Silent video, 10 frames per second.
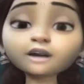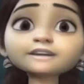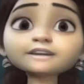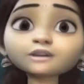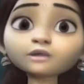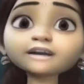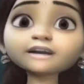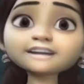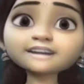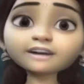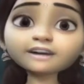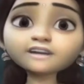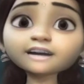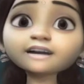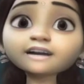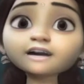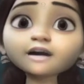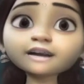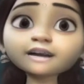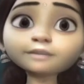So at safe side,
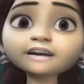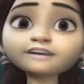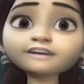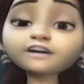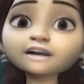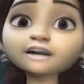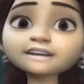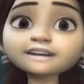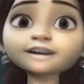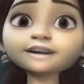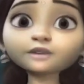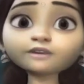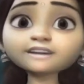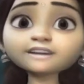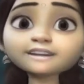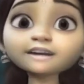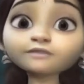I applied for Kent State University,